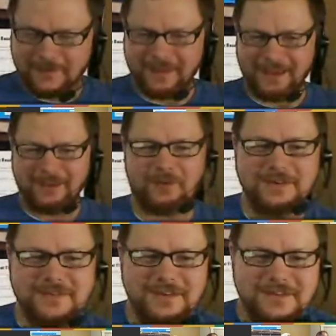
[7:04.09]
Like for
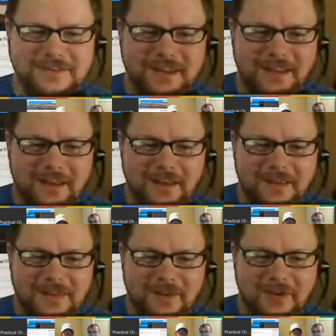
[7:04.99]
instance,
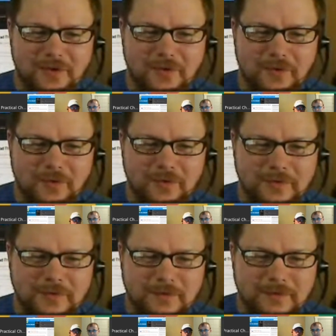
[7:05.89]
the Google
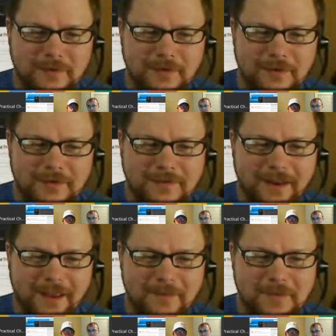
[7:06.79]

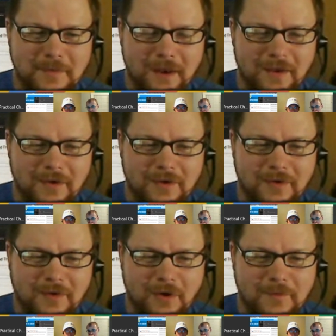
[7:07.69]
setting up the beta on
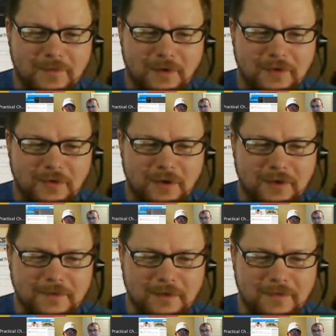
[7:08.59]
Chrome for
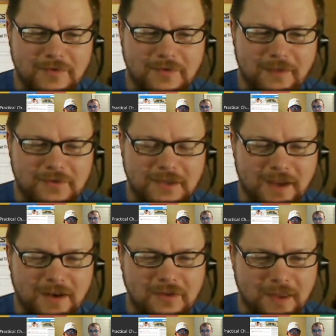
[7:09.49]
Android. Have you
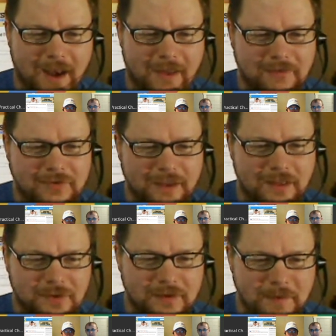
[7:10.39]
taken a look at it? Have you
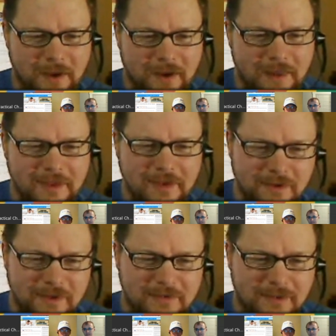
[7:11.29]
downloaded the beta? I think you
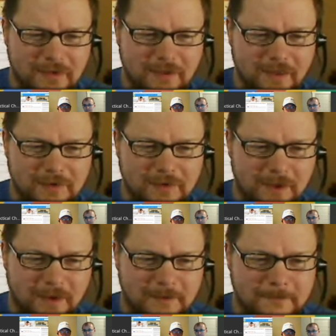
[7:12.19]
did say you downloaded
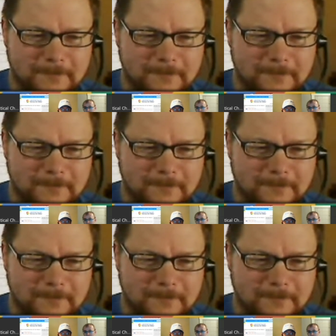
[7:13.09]
beta.